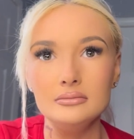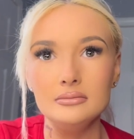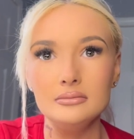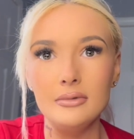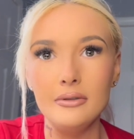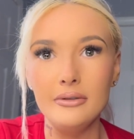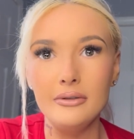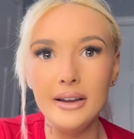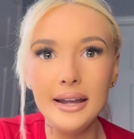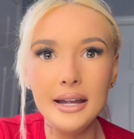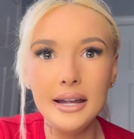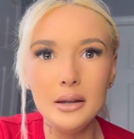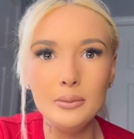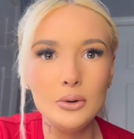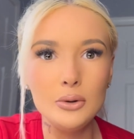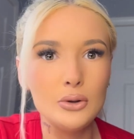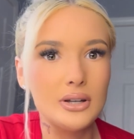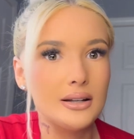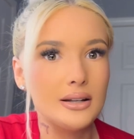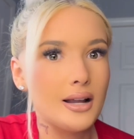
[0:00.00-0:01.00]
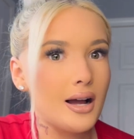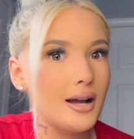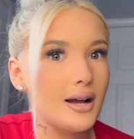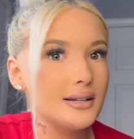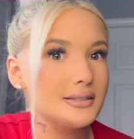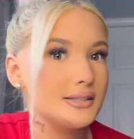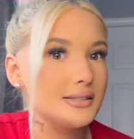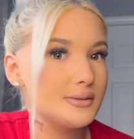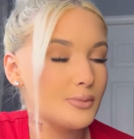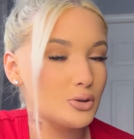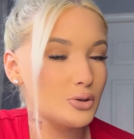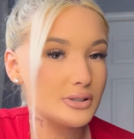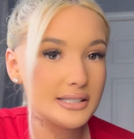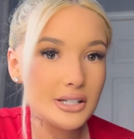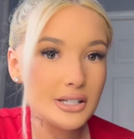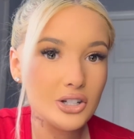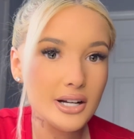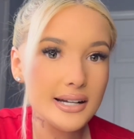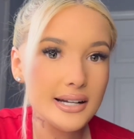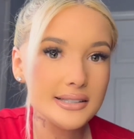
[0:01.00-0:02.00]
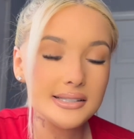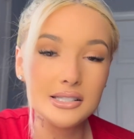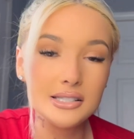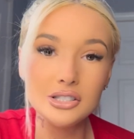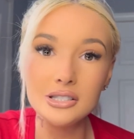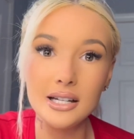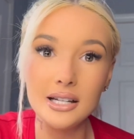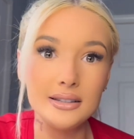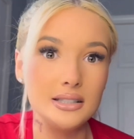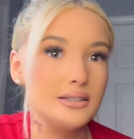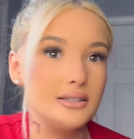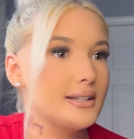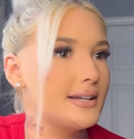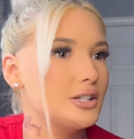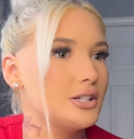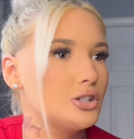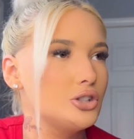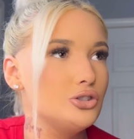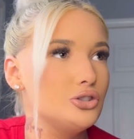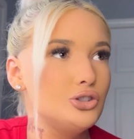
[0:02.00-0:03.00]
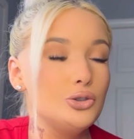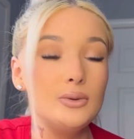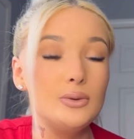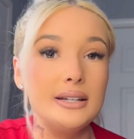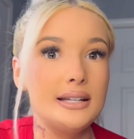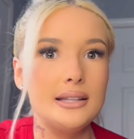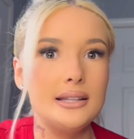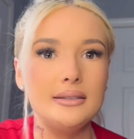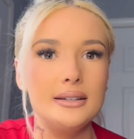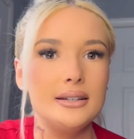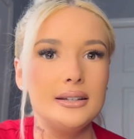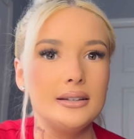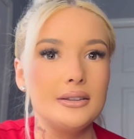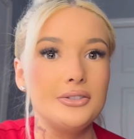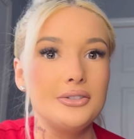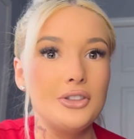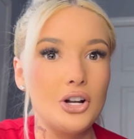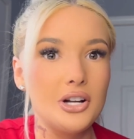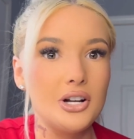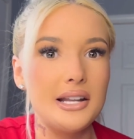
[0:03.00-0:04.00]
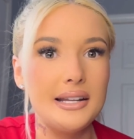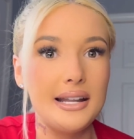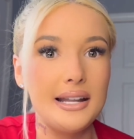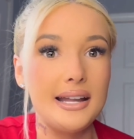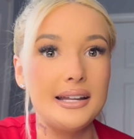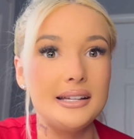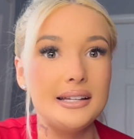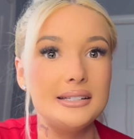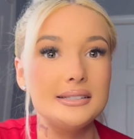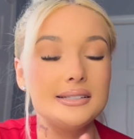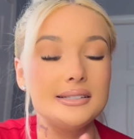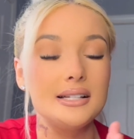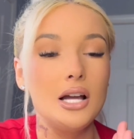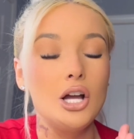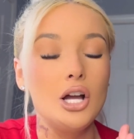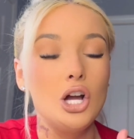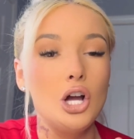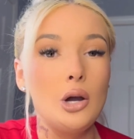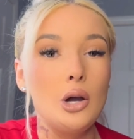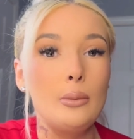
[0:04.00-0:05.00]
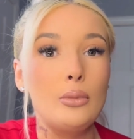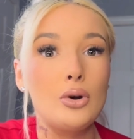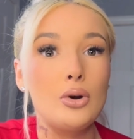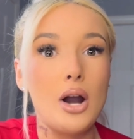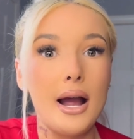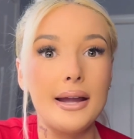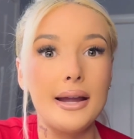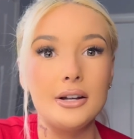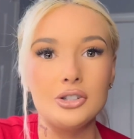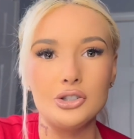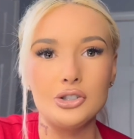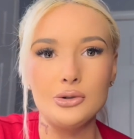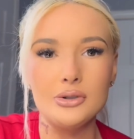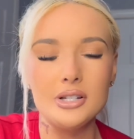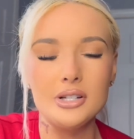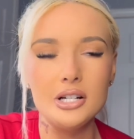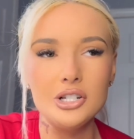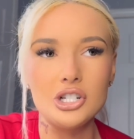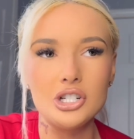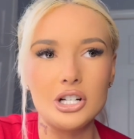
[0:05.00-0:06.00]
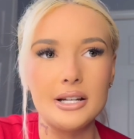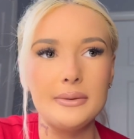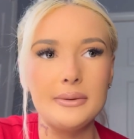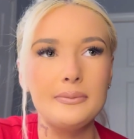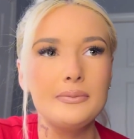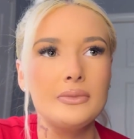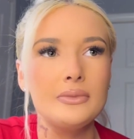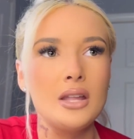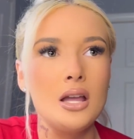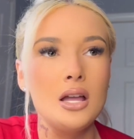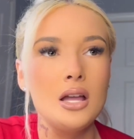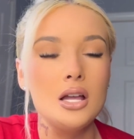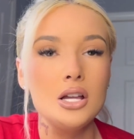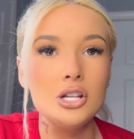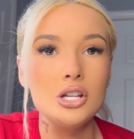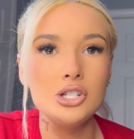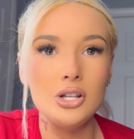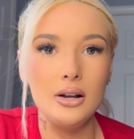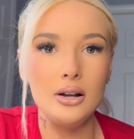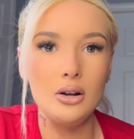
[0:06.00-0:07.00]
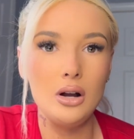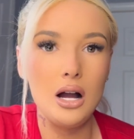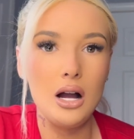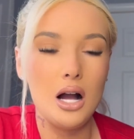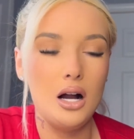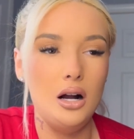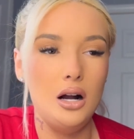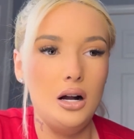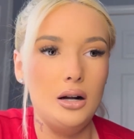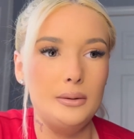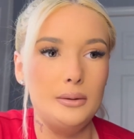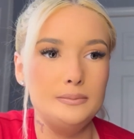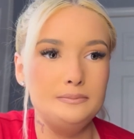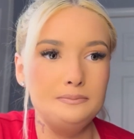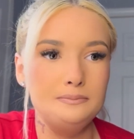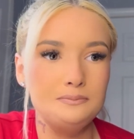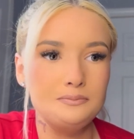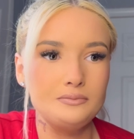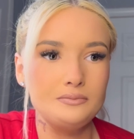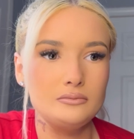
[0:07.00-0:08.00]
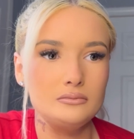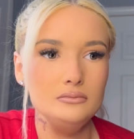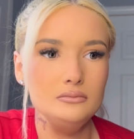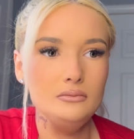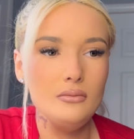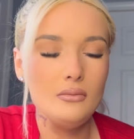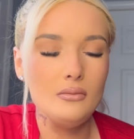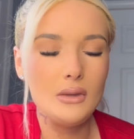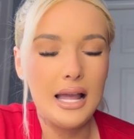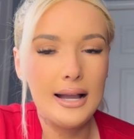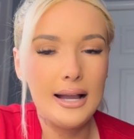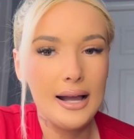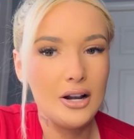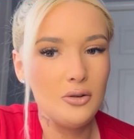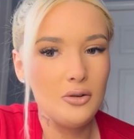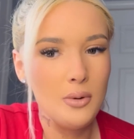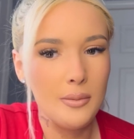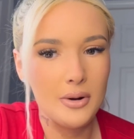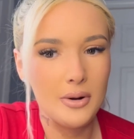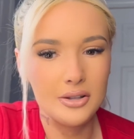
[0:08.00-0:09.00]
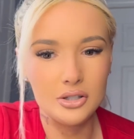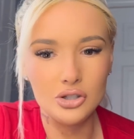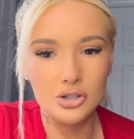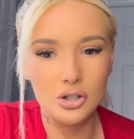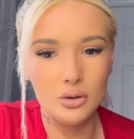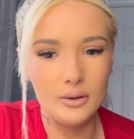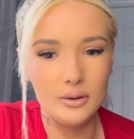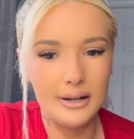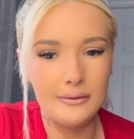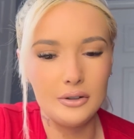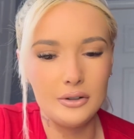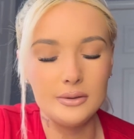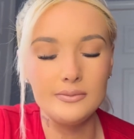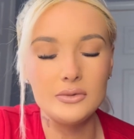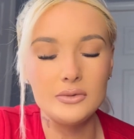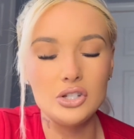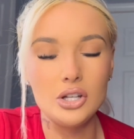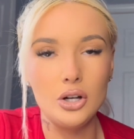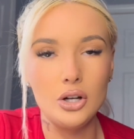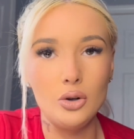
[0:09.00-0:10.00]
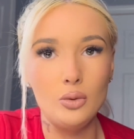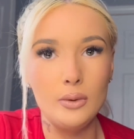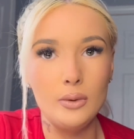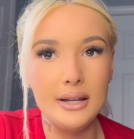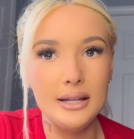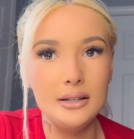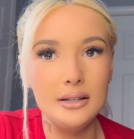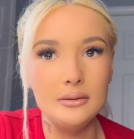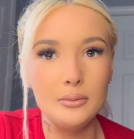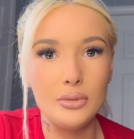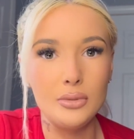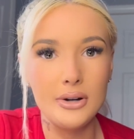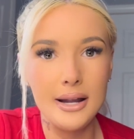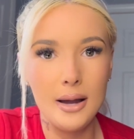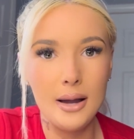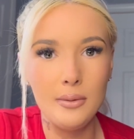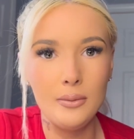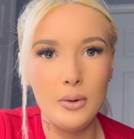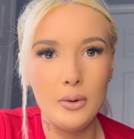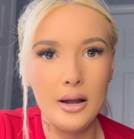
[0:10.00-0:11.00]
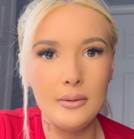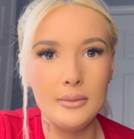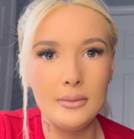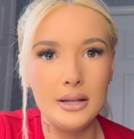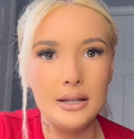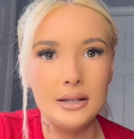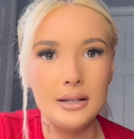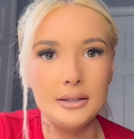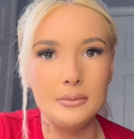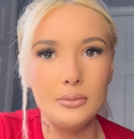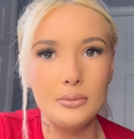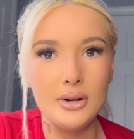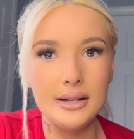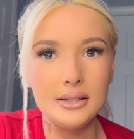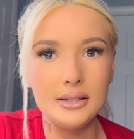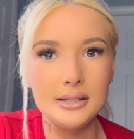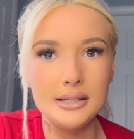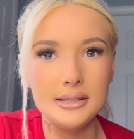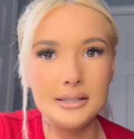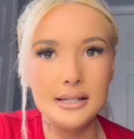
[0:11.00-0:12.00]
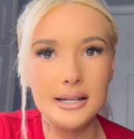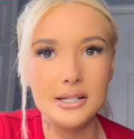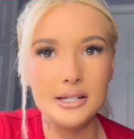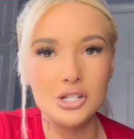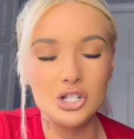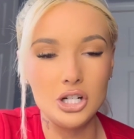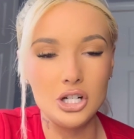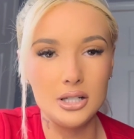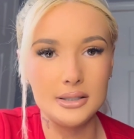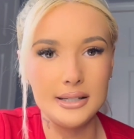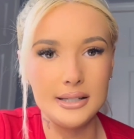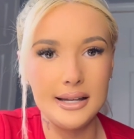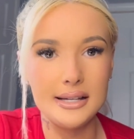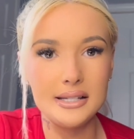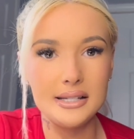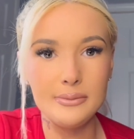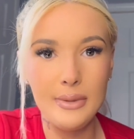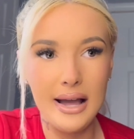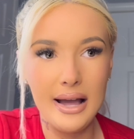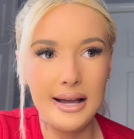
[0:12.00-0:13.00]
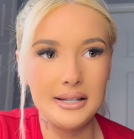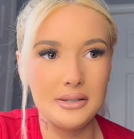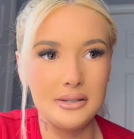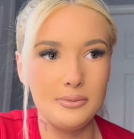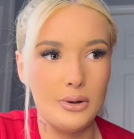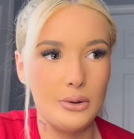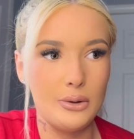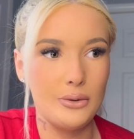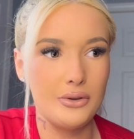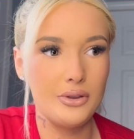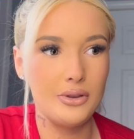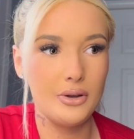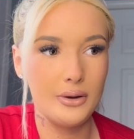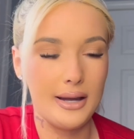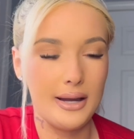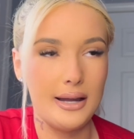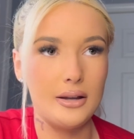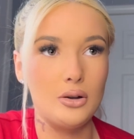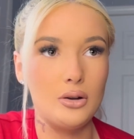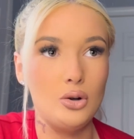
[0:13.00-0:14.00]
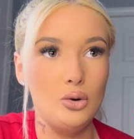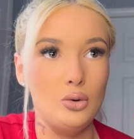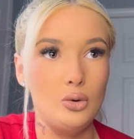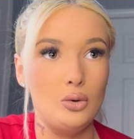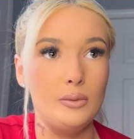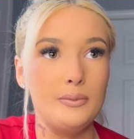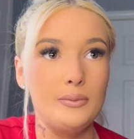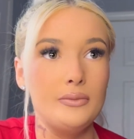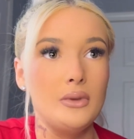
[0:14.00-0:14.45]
vape, you cannot smoke cigarettes, nothing, like do anything 30 days prior to surgery. So I got off my birth control, whatever. So went pre-op appointment, pregnancy test, drug test, passed both. Okay, cool.